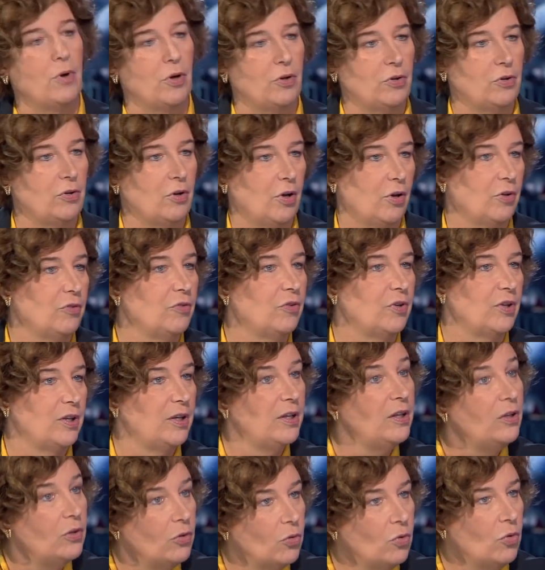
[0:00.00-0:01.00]
on the
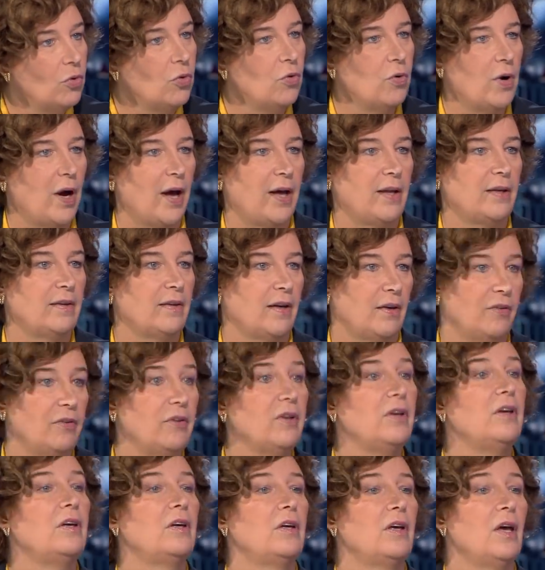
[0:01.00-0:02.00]
EU, and I
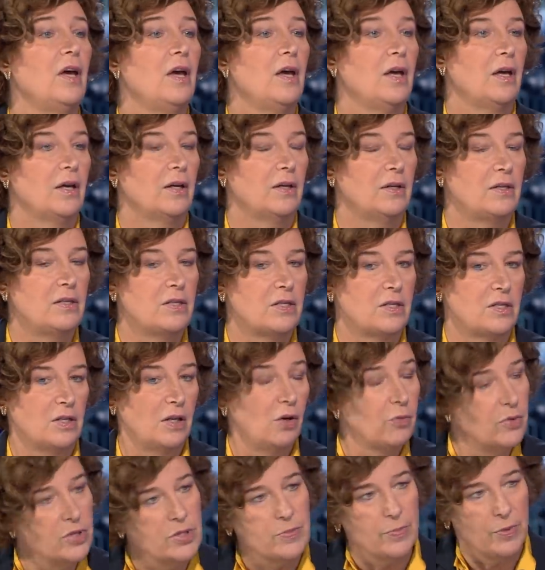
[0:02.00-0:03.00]
think it's
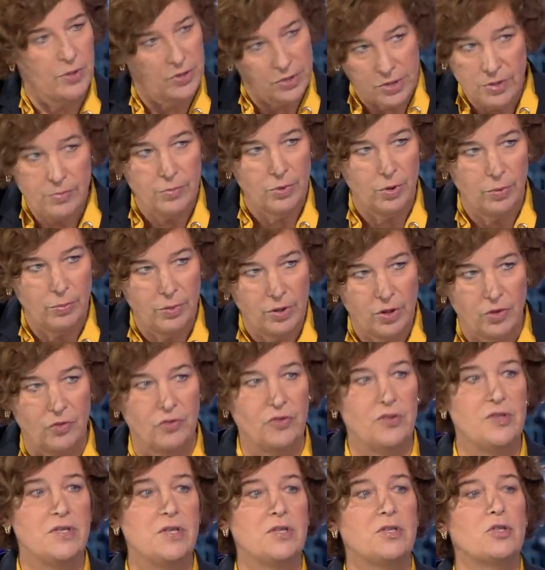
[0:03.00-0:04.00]
irresponsible, because
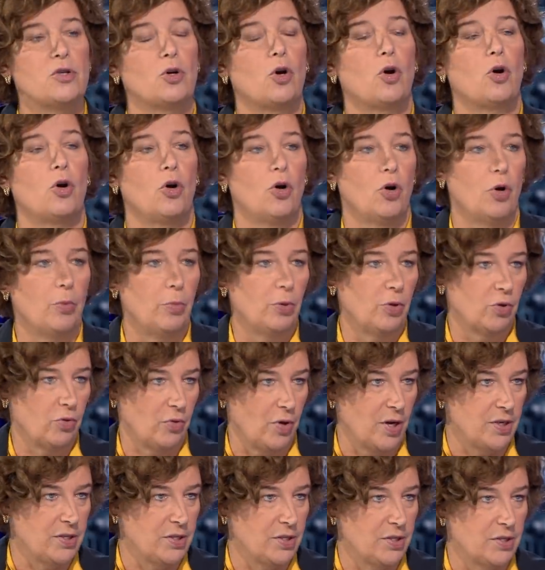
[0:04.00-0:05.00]
this is a global
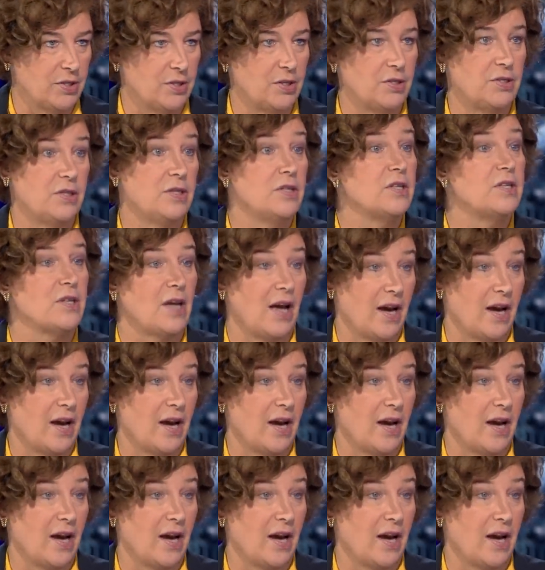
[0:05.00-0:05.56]
crisis. This is